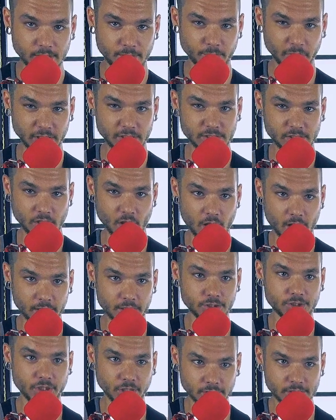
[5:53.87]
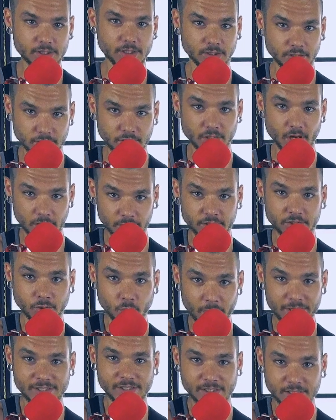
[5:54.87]
But it's not just a
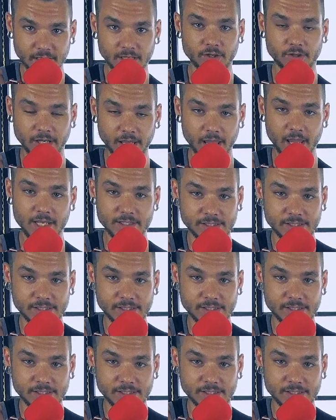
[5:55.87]
twisting, okay?